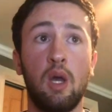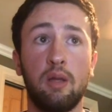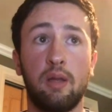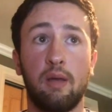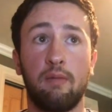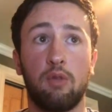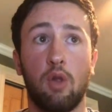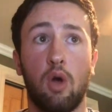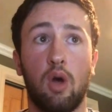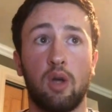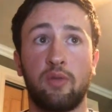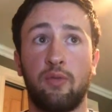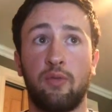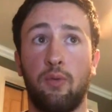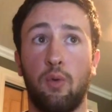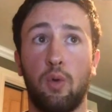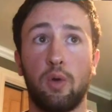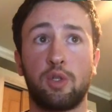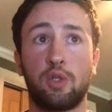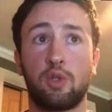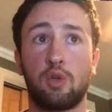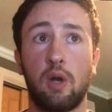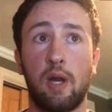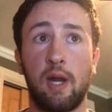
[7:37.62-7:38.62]
they've lost
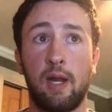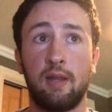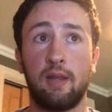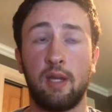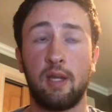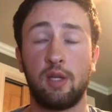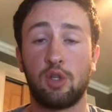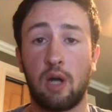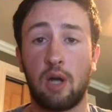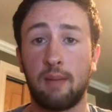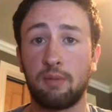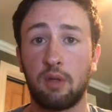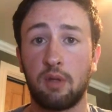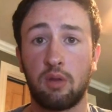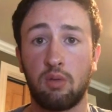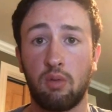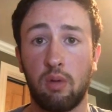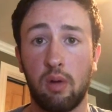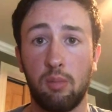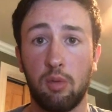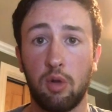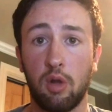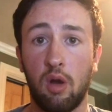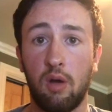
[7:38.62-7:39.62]
4 straight and they dropped
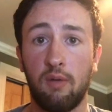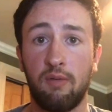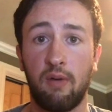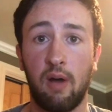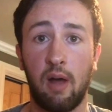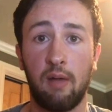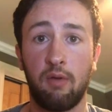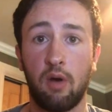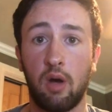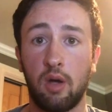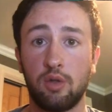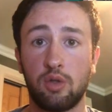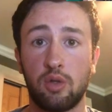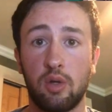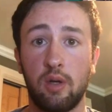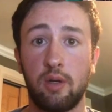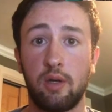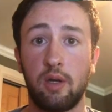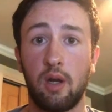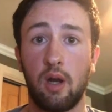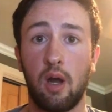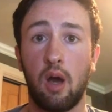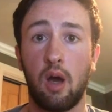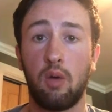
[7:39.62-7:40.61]
3 below 500,